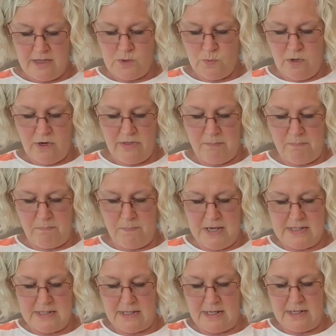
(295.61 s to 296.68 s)
That's one of the
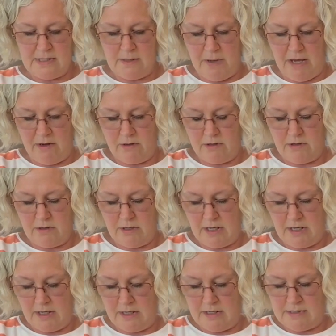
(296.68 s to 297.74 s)
best things about cooking,